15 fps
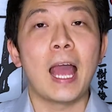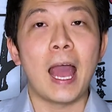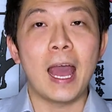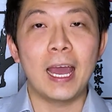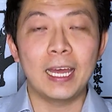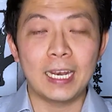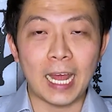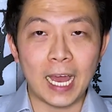
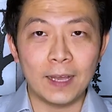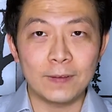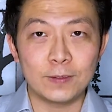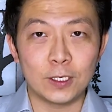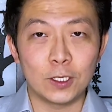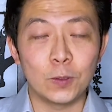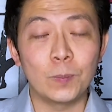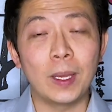and
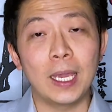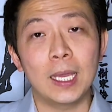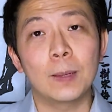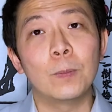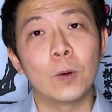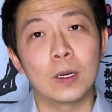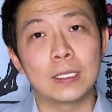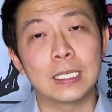after you make
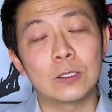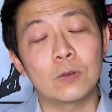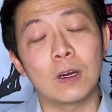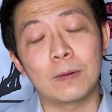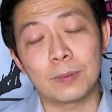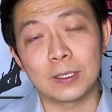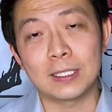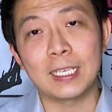more than
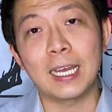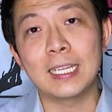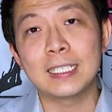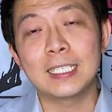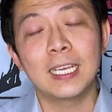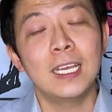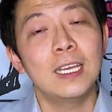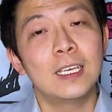12%,